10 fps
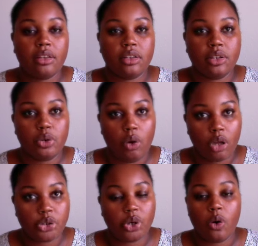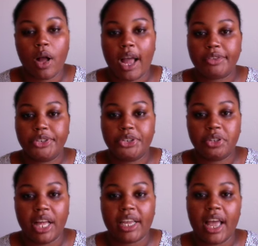you also have to do
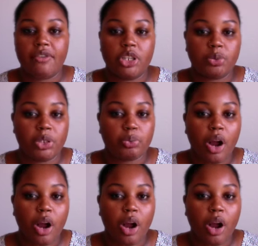like evidence-based